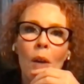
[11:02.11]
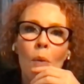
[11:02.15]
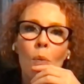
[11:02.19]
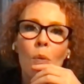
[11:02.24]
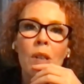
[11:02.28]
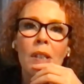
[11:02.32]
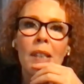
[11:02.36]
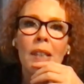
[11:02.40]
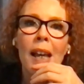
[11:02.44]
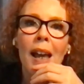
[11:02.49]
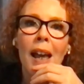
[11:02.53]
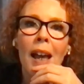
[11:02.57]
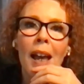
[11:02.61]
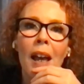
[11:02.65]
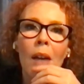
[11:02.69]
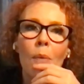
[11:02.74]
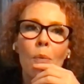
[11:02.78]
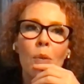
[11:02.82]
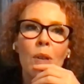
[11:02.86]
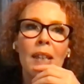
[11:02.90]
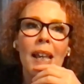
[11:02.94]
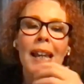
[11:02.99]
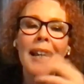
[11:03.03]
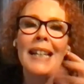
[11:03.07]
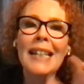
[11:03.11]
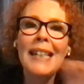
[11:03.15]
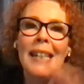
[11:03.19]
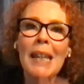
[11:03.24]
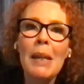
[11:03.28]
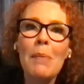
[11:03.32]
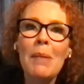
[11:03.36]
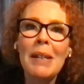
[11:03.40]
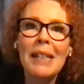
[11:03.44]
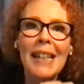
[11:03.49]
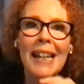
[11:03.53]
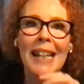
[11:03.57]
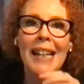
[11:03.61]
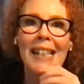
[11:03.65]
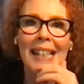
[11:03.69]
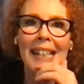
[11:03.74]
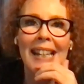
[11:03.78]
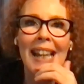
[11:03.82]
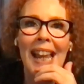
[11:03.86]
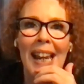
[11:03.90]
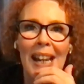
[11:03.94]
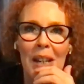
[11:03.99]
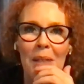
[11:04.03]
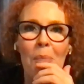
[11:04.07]
Was that
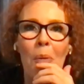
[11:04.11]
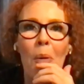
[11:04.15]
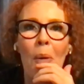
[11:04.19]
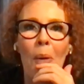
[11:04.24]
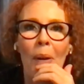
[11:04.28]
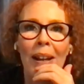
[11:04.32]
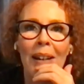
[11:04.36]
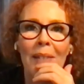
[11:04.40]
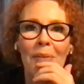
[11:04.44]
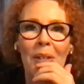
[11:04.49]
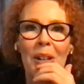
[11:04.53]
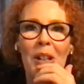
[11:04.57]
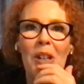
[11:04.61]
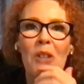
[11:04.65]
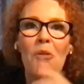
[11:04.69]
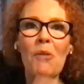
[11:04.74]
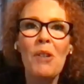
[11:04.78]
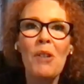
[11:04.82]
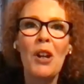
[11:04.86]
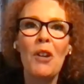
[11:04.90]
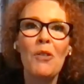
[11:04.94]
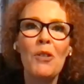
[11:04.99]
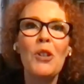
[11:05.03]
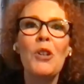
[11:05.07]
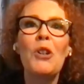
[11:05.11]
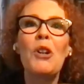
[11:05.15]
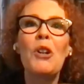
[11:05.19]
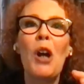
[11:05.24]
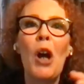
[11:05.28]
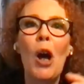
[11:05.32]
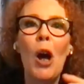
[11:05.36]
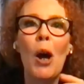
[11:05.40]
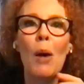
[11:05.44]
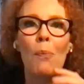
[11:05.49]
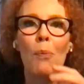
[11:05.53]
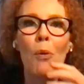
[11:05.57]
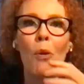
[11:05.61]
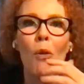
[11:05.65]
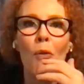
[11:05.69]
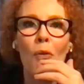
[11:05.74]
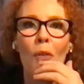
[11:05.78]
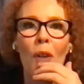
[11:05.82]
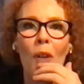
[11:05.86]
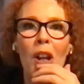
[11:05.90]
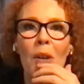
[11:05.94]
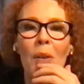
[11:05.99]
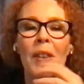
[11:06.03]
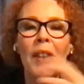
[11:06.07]
intimidating at any point when you kind of look at her
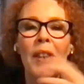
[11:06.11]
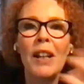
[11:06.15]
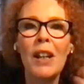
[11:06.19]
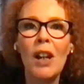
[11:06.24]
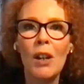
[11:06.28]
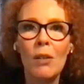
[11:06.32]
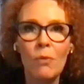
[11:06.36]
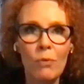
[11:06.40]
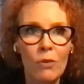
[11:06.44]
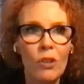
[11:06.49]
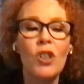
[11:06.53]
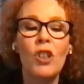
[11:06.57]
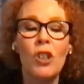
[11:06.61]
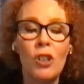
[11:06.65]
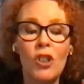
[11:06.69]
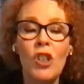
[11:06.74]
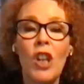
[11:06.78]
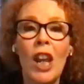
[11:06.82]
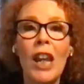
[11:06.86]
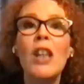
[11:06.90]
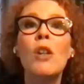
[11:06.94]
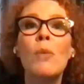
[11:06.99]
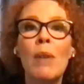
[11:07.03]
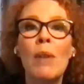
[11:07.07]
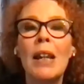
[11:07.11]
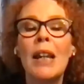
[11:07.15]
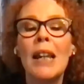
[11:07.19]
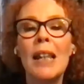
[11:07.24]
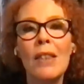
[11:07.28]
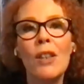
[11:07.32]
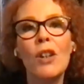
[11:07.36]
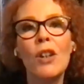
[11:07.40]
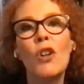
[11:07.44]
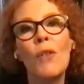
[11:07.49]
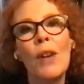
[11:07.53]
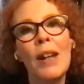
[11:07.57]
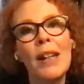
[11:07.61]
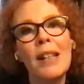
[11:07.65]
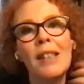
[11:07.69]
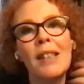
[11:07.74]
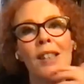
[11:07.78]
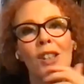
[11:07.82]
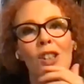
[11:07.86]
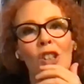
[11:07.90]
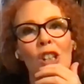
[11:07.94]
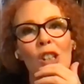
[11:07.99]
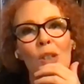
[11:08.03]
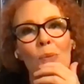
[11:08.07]
portfolio and they're kind of genuinely the greats
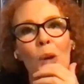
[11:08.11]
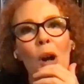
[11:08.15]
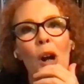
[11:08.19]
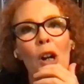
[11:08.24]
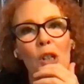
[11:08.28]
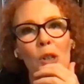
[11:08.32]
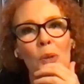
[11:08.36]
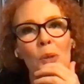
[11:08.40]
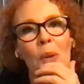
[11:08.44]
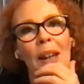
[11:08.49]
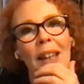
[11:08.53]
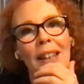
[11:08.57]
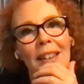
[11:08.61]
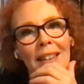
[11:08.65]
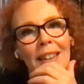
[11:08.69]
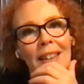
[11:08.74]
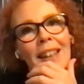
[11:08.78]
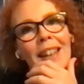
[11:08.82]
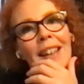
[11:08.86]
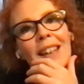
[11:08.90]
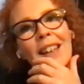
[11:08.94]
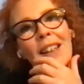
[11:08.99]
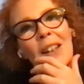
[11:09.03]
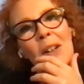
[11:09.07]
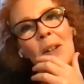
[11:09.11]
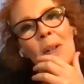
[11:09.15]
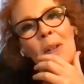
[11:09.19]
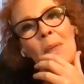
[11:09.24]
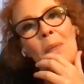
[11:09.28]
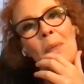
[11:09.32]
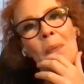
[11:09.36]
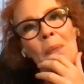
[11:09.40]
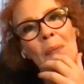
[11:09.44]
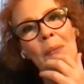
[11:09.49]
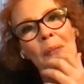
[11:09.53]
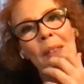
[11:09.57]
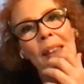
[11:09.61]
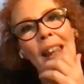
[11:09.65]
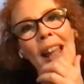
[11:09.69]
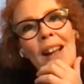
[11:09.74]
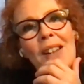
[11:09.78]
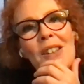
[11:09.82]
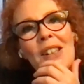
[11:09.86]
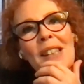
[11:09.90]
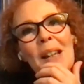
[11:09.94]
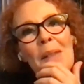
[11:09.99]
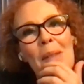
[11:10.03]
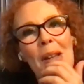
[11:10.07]
that she's worked with? How
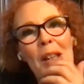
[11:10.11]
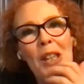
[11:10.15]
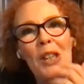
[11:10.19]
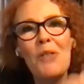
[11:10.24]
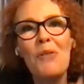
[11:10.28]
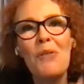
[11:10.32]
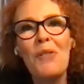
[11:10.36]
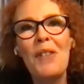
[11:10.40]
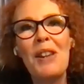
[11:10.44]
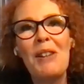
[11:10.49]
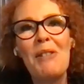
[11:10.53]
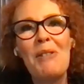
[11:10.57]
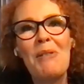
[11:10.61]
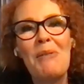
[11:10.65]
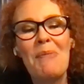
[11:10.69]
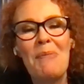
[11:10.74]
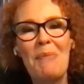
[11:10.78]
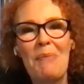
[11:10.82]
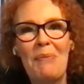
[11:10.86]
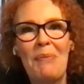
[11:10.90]
did that make you feel?